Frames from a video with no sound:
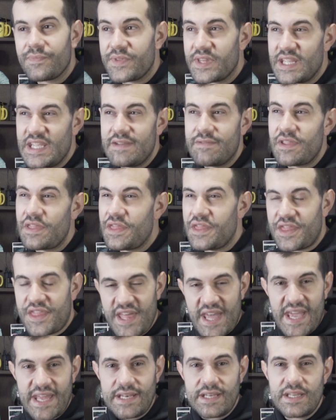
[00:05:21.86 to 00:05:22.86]
even
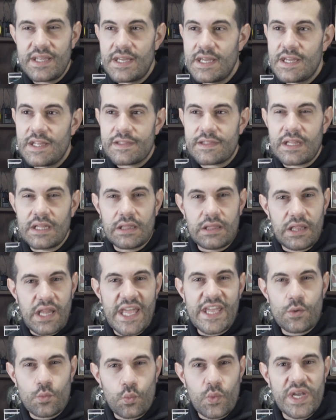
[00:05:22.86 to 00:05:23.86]
then, the
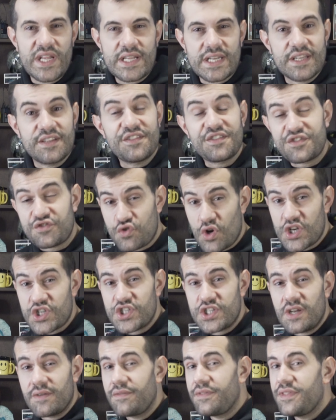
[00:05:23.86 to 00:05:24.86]
lightweight
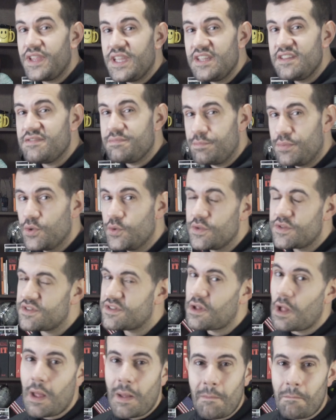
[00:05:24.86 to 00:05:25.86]
construction of these
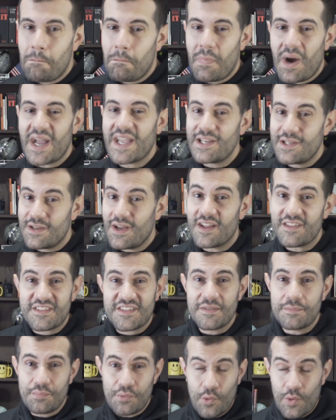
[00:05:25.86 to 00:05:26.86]
boots might not
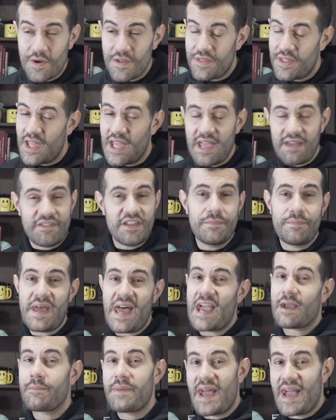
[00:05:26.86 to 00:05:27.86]
support the heavy
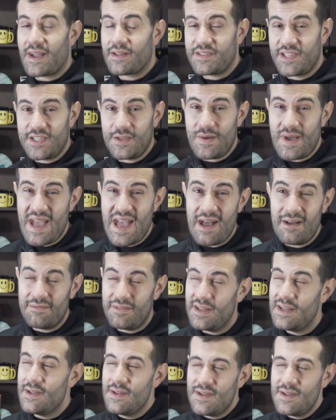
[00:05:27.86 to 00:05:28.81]
backpack that you have.